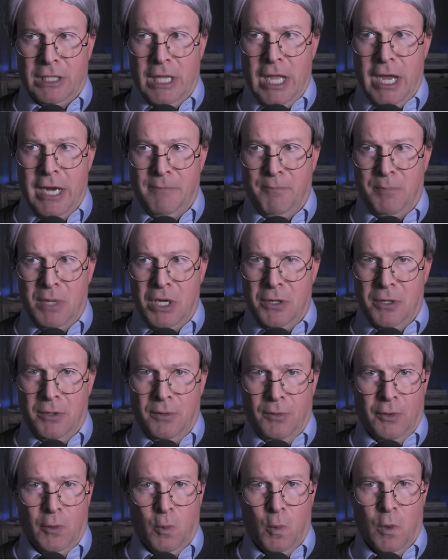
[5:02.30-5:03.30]
Lightbeer,
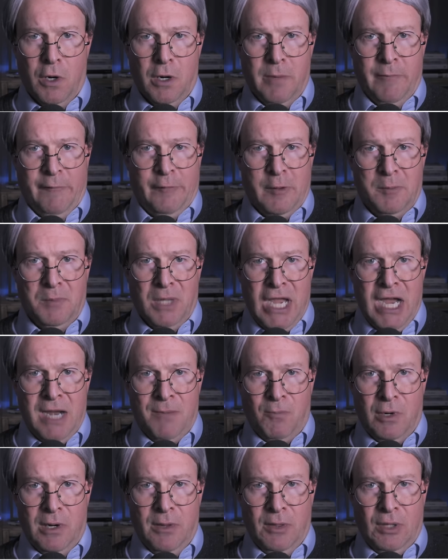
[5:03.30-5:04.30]
The Worm from
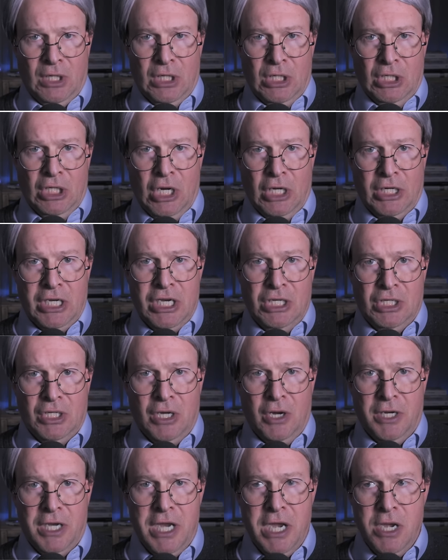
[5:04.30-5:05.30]
Labyrinth, Kentucky
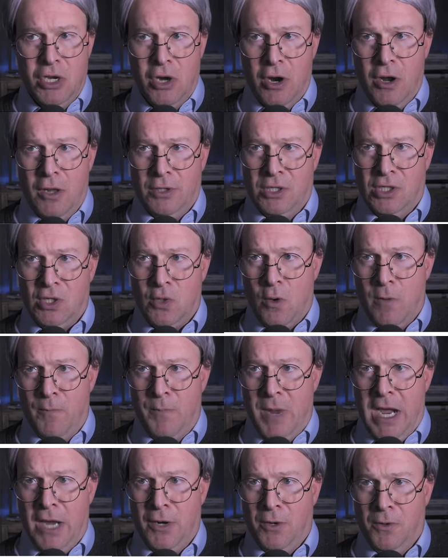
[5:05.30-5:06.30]
Stucky, Dollar Store
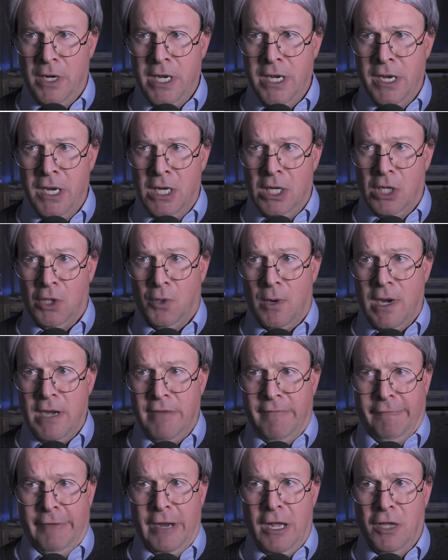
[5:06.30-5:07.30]
Battery,
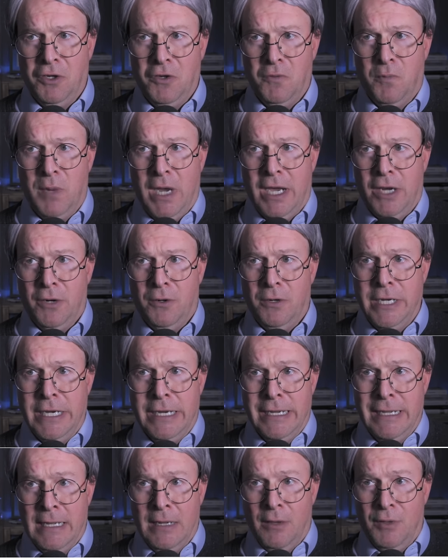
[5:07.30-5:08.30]
Great Value Battery,
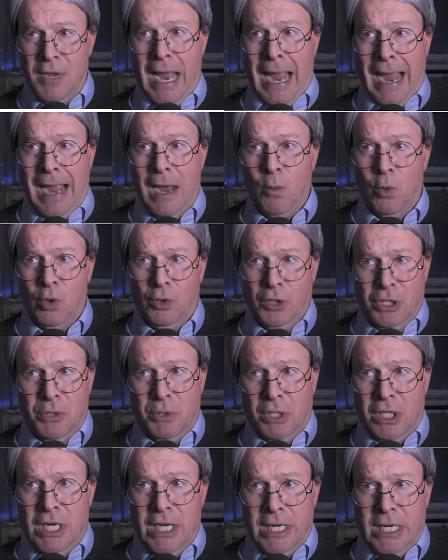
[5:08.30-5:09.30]
The Owl You
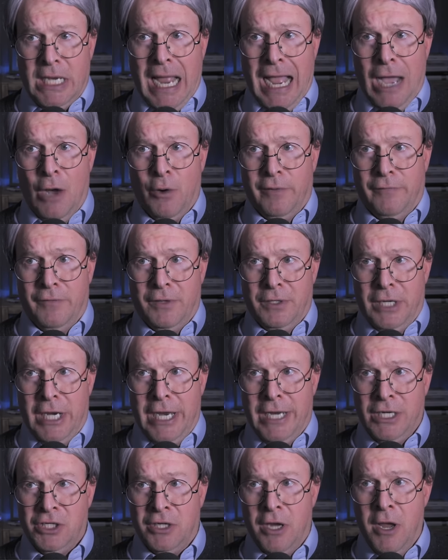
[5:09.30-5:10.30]
Kick Out of the
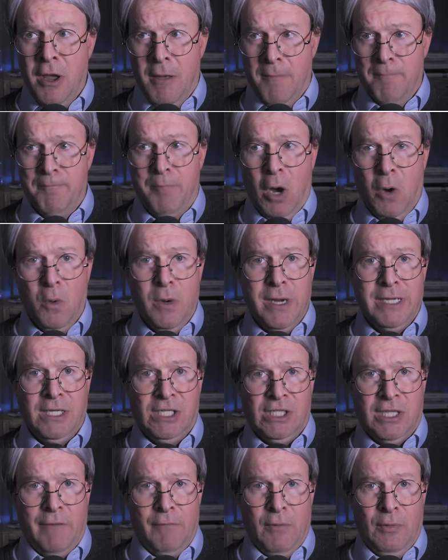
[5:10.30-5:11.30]
Nest, Boeing
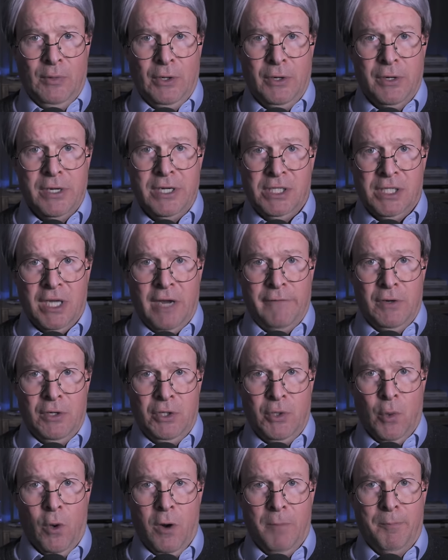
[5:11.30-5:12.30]

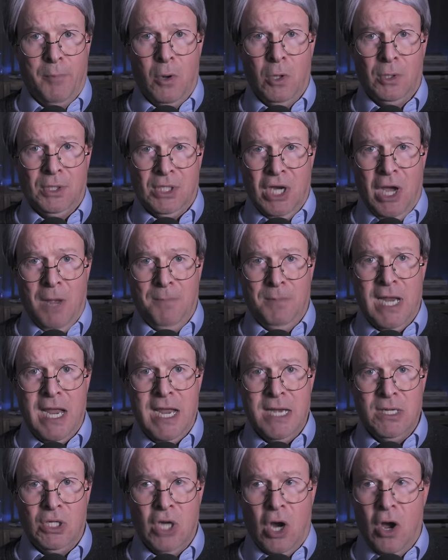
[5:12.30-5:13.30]
737 Door Bolt,
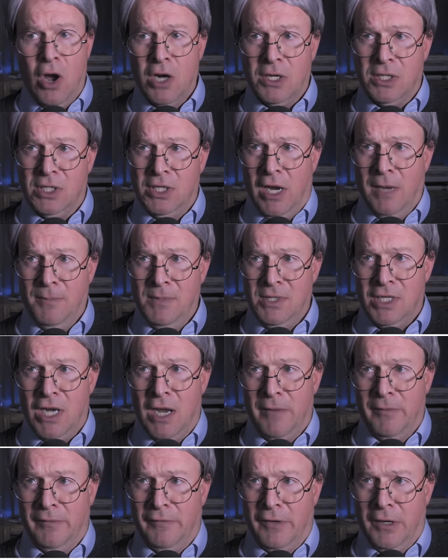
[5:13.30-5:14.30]
Cupcake Dog, Dumb
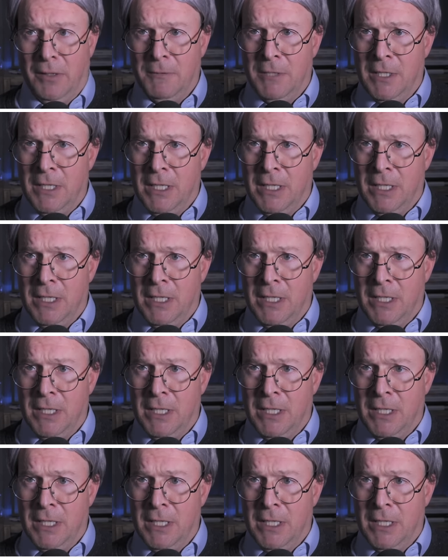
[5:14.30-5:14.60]
Son of a...